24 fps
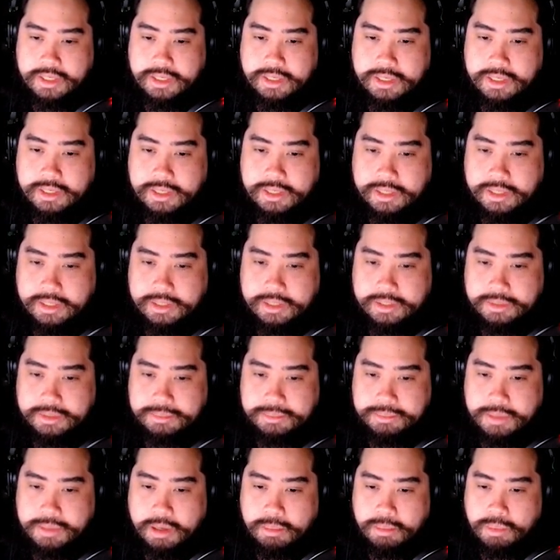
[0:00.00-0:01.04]

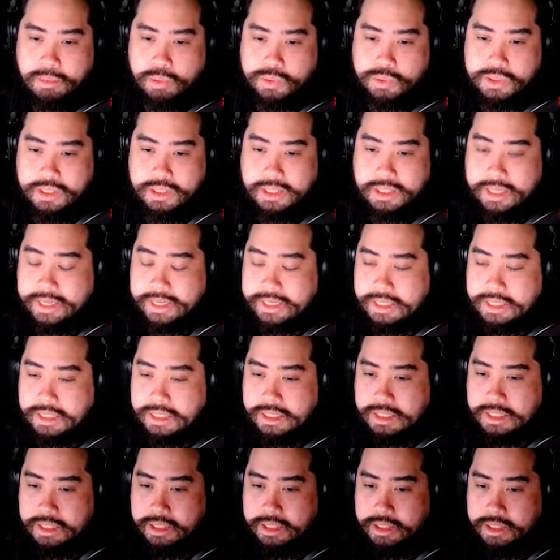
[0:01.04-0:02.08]
I'll most
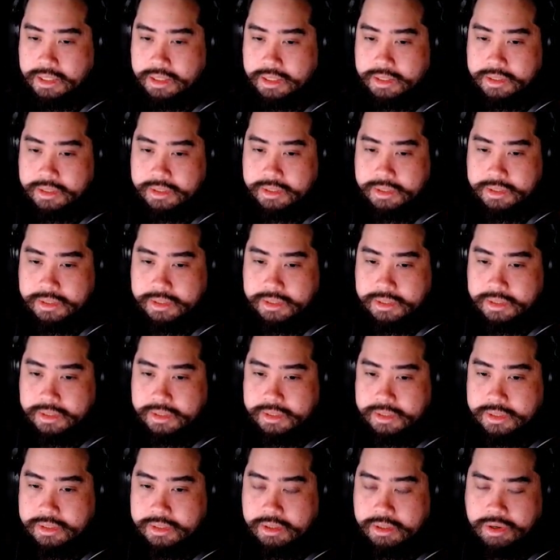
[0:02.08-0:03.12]
likely.
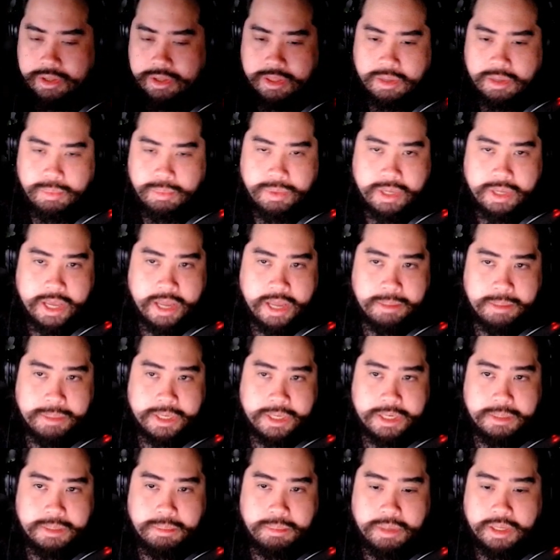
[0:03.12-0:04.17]
I think we can make
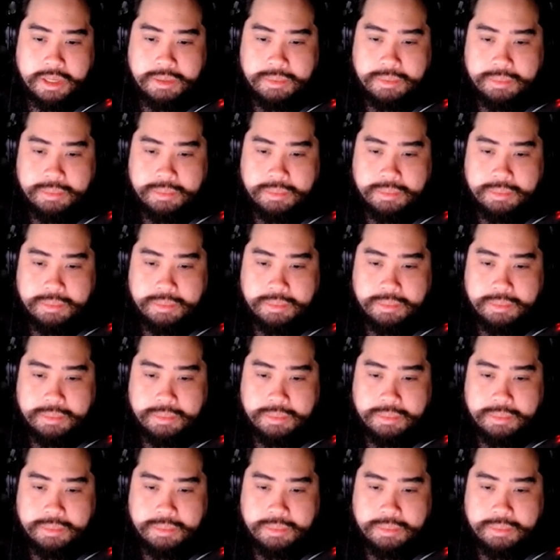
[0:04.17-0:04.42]
it a plat.